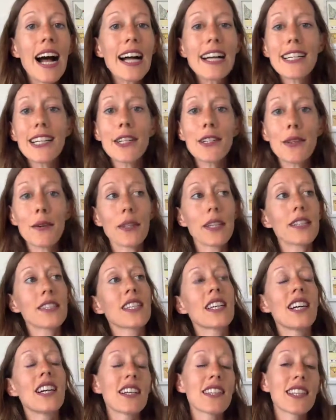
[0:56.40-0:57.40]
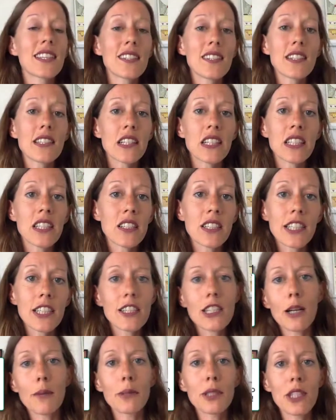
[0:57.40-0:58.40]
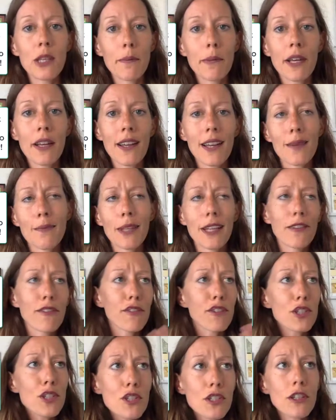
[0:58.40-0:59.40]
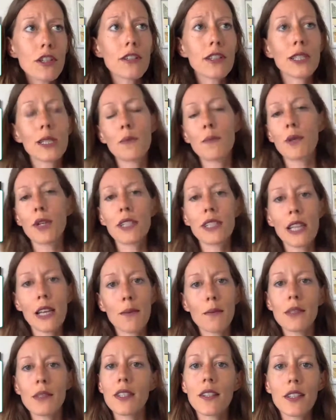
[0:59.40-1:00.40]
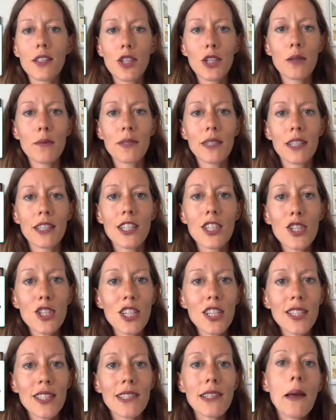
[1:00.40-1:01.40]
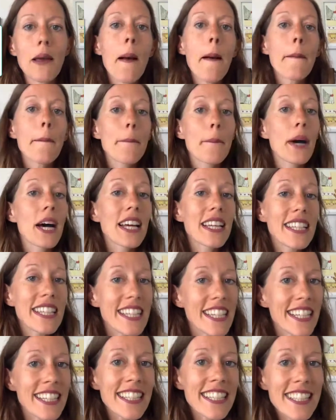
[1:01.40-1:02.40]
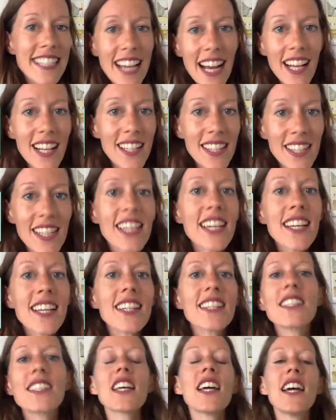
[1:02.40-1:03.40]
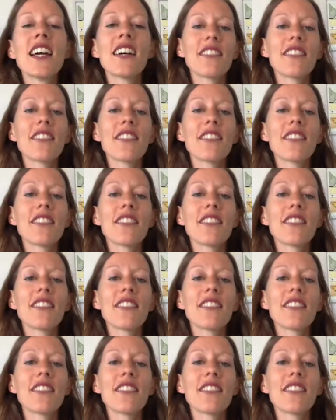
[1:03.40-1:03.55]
I didn't know this. This is clearly double dipping, and I'm like, for sure, this breaks Amazon terms and conditions but it doesn't.